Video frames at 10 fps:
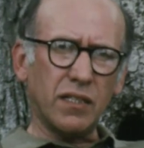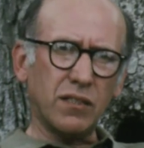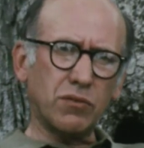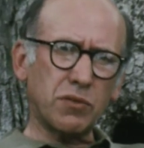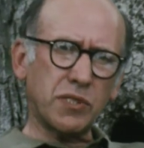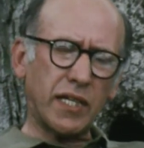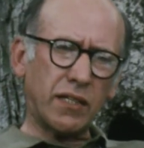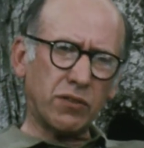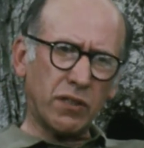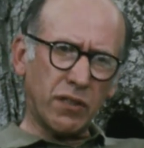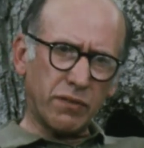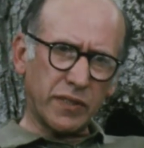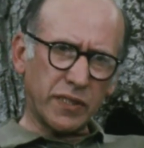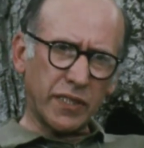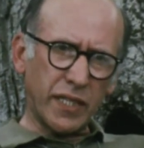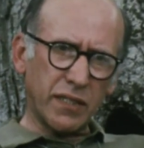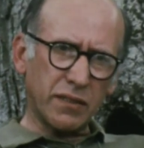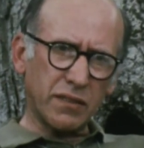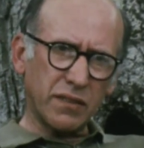to start all over again.